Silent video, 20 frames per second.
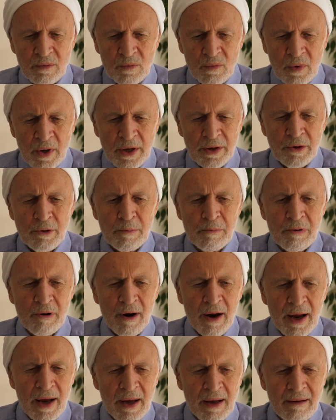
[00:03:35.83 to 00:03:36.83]
where you
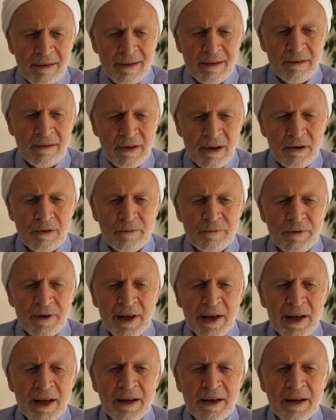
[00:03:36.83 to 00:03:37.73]
pray, they'll feel